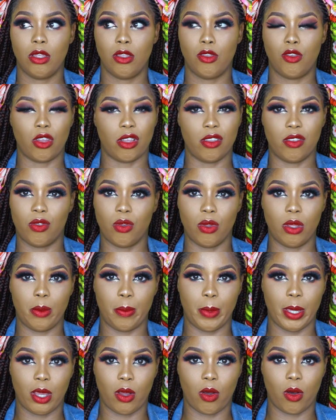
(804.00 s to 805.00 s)
just
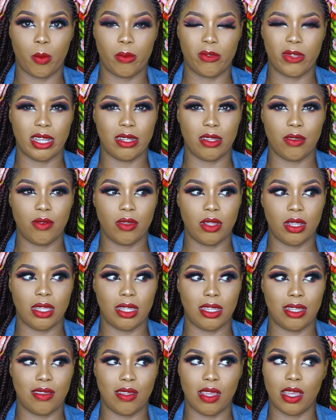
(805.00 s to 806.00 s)
doing makeup, so I didn't
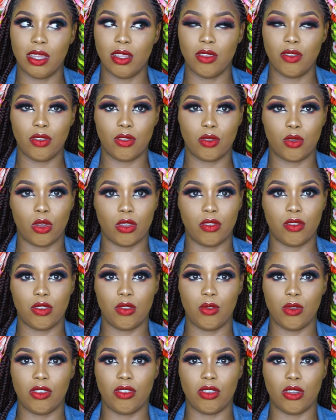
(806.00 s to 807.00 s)
really take into
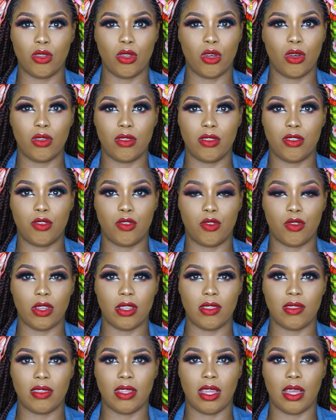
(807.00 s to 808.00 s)
consideration all the
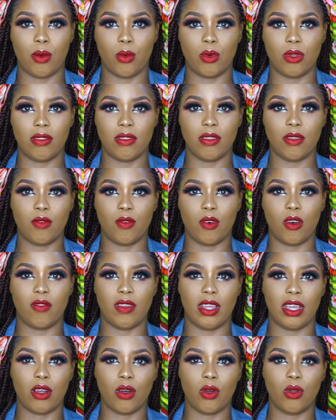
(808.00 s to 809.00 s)
stress that was involved,
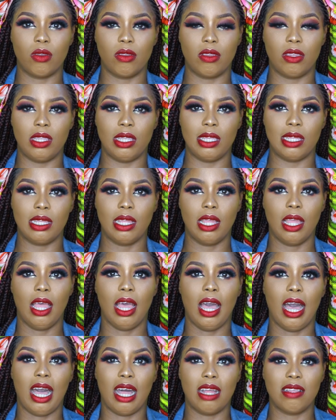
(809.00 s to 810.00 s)
like all the
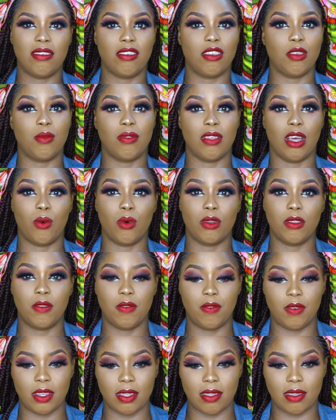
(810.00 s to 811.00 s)
hardships I was
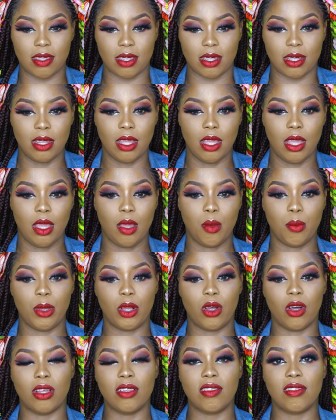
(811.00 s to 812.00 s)
facing,
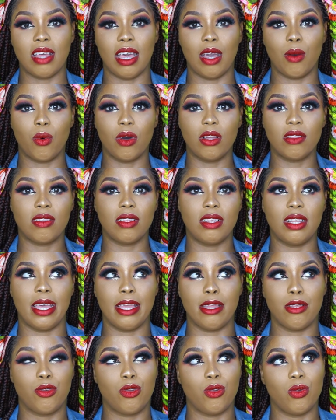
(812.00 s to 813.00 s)
because I wasn't
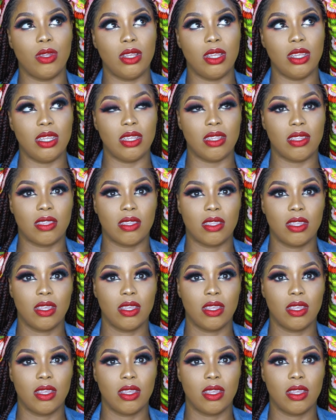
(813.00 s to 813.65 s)
like doing it